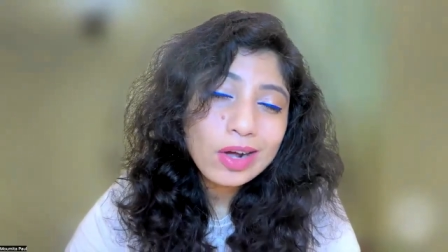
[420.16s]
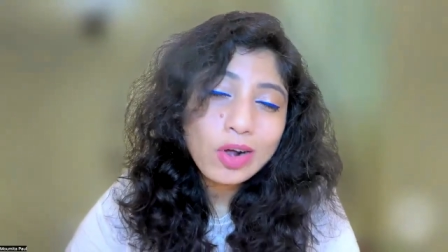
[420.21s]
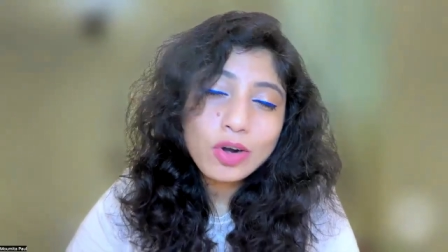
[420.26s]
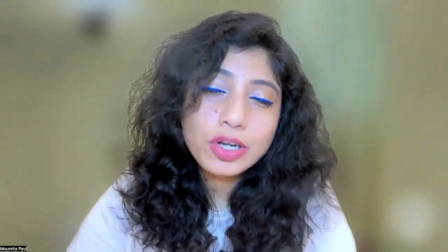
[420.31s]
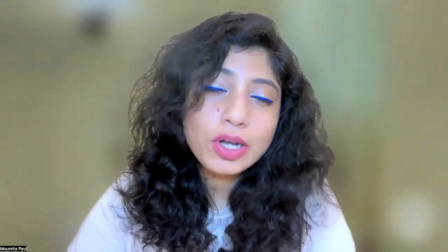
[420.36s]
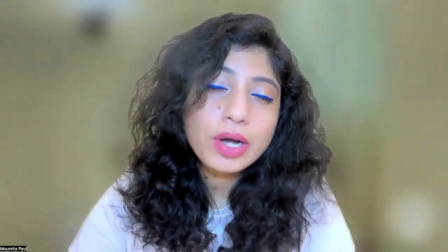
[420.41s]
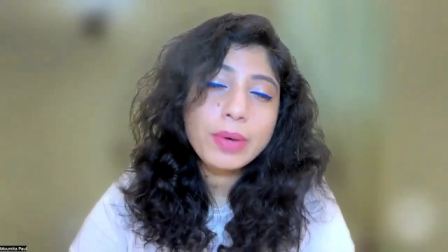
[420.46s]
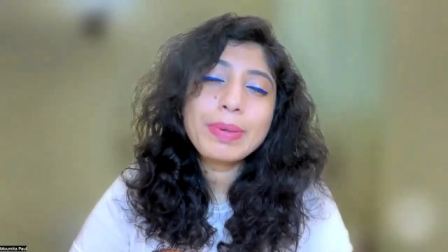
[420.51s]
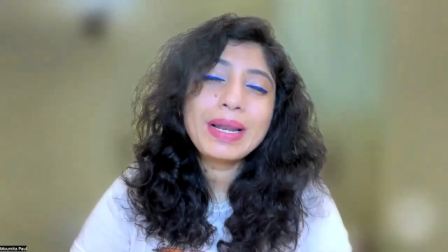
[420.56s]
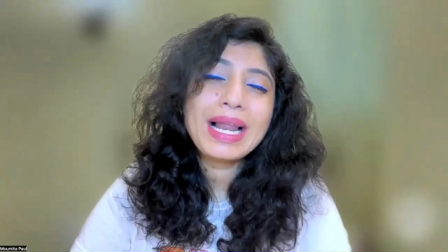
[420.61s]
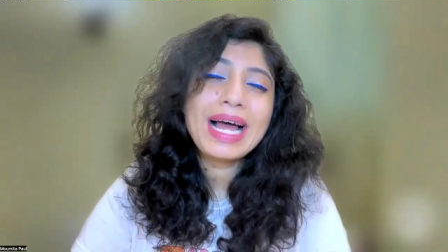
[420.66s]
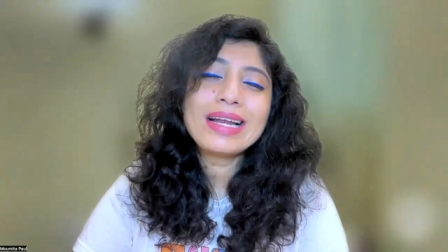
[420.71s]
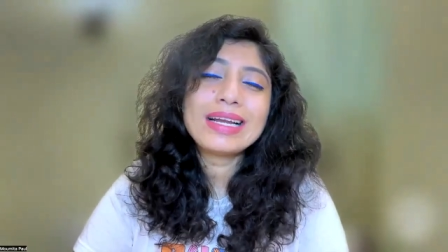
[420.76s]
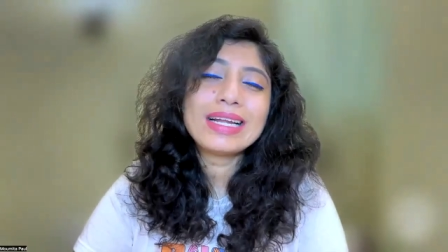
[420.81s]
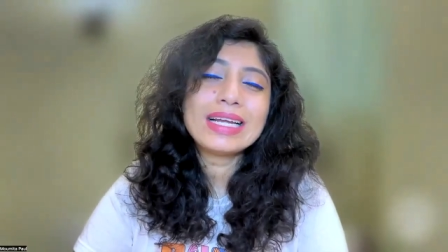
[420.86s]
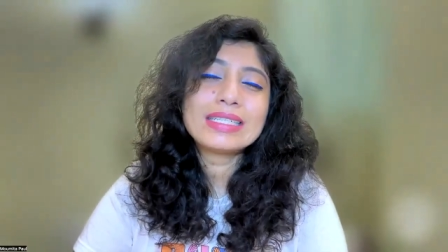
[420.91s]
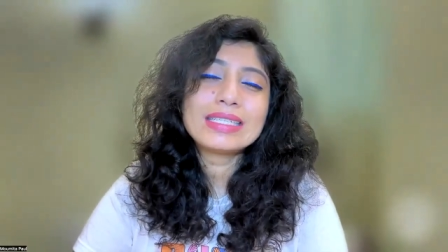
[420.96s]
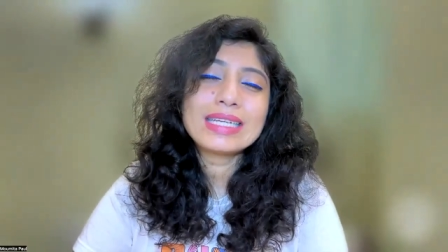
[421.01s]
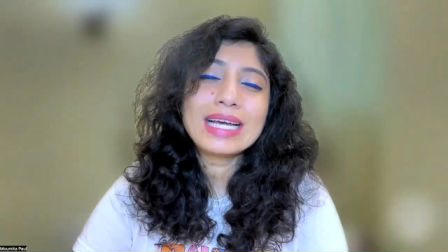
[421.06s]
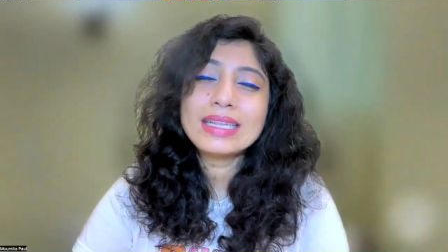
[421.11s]
on your
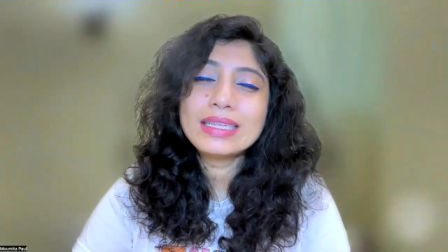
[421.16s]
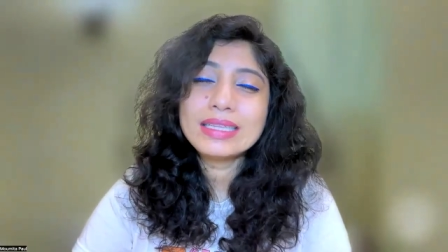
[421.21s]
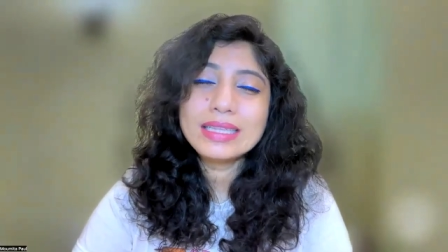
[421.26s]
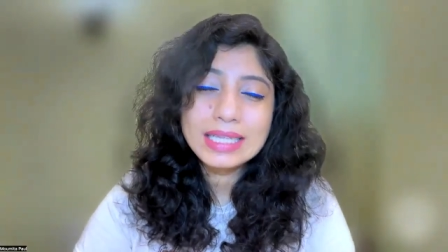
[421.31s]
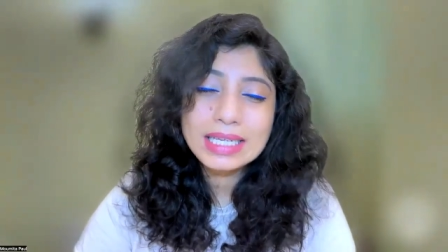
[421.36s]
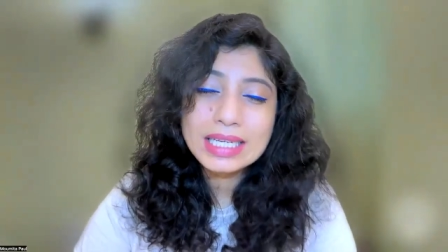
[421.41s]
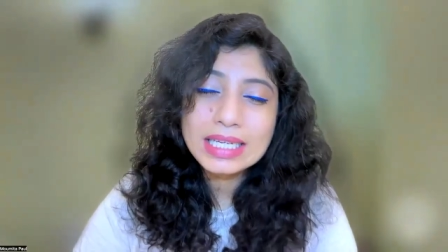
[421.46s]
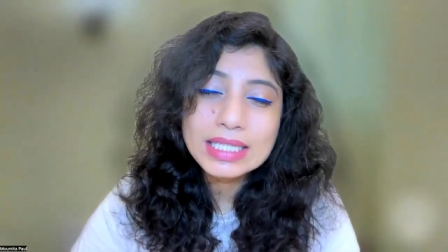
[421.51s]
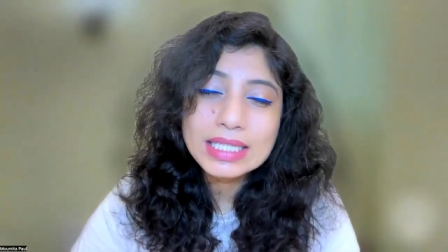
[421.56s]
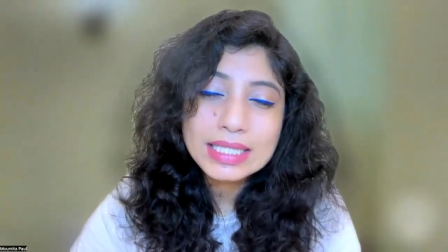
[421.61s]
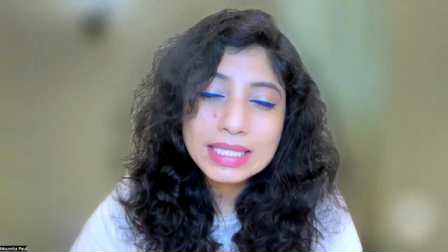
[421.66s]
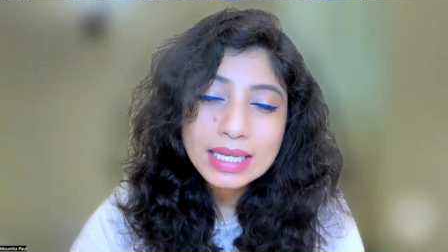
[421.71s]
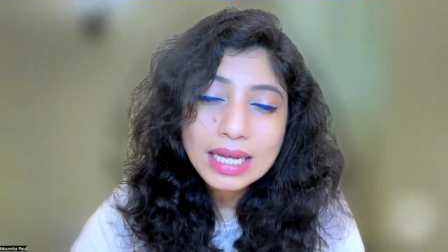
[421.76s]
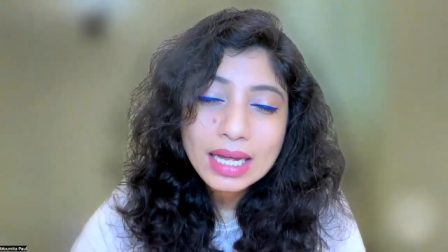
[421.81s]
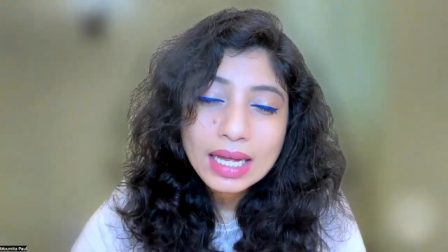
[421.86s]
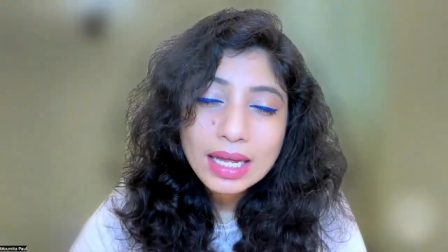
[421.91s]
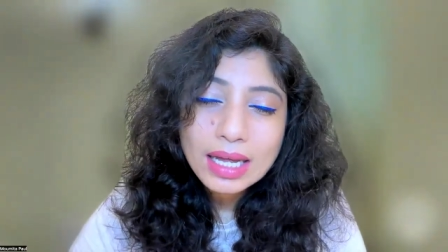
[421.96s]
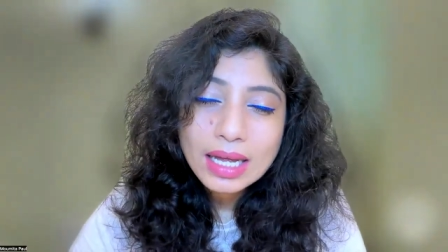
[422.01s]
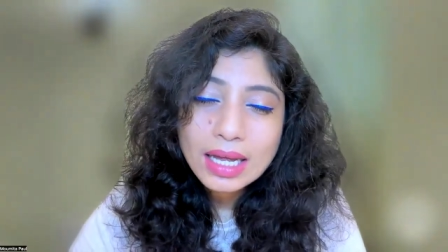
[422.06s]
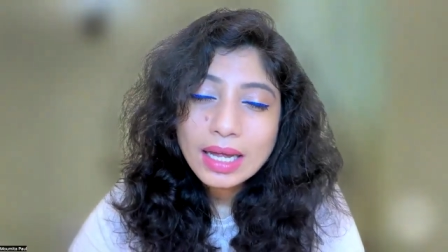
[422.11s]
planet and these
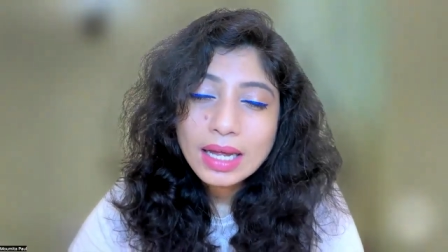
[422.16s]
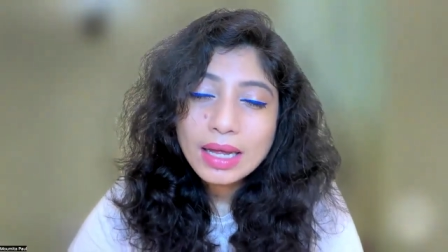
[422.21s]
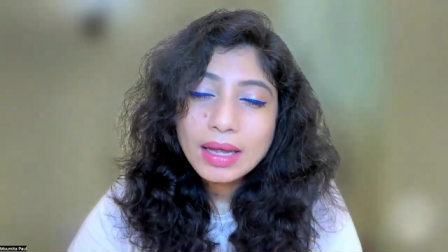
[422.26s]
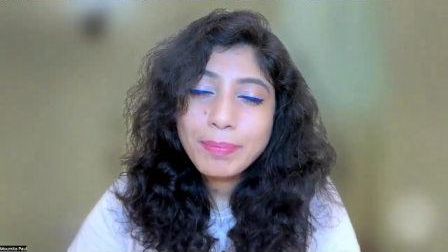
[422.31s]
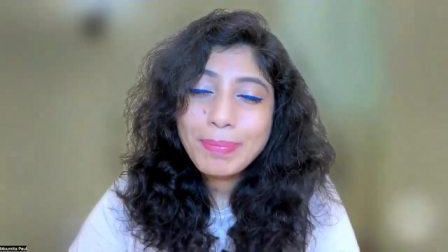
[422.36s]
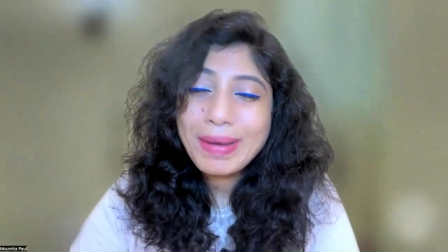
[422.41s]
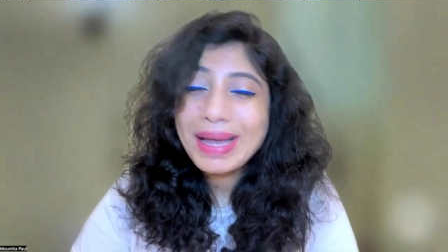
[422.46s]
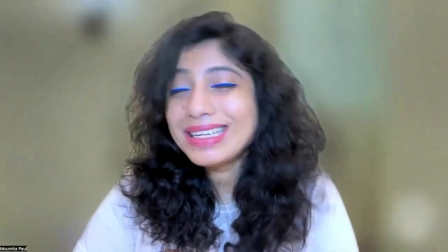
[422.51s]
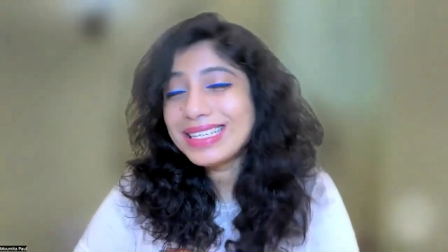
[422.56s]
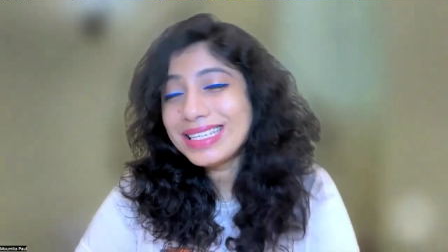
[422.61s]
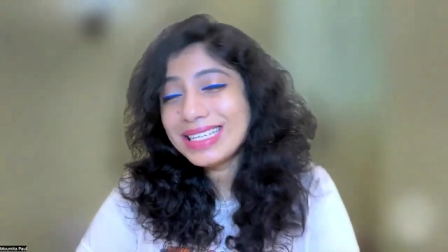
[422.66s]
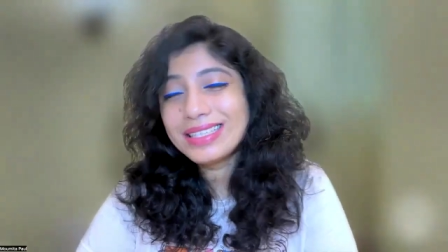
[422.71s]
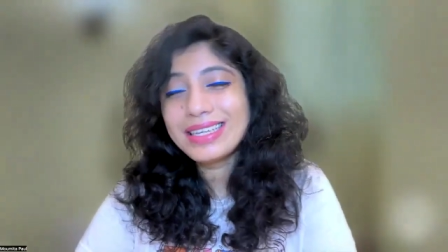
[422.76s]
petty